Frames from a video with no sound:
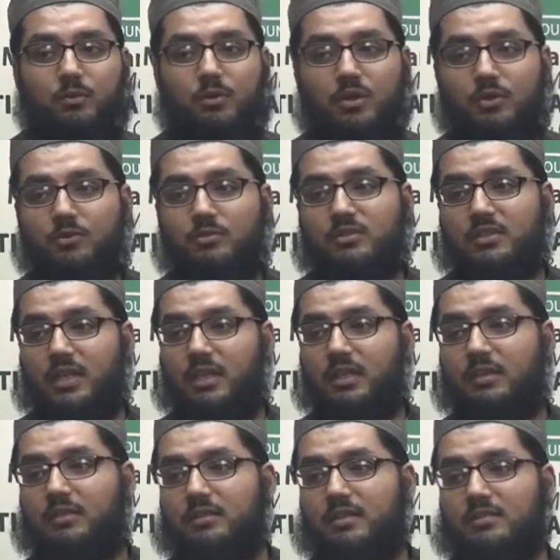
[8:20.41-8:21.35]
What are you
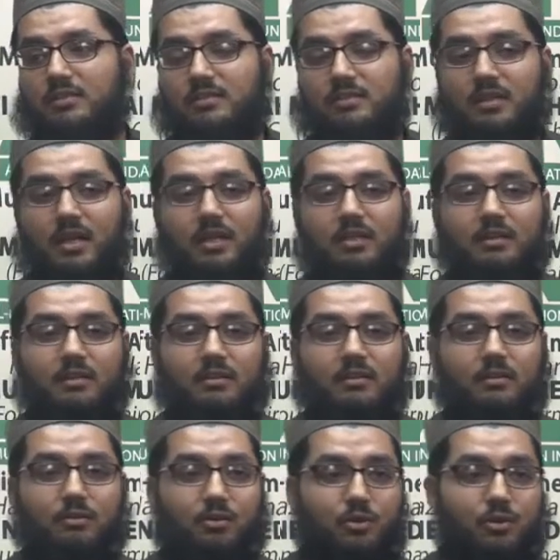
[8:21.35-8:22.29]
saying? This is not
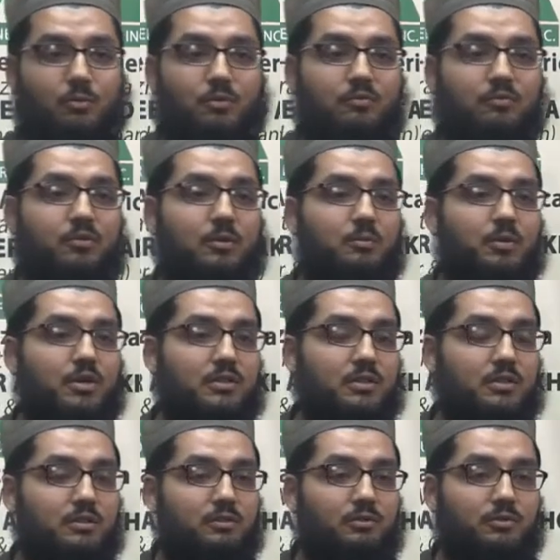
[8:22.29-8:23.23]
normal for a
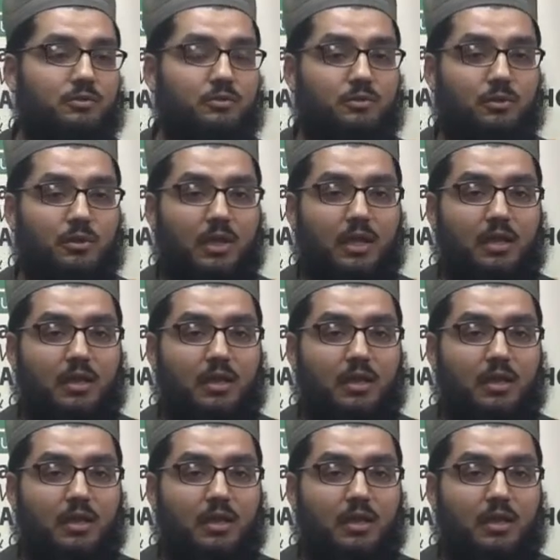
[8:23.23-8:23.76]
person to do,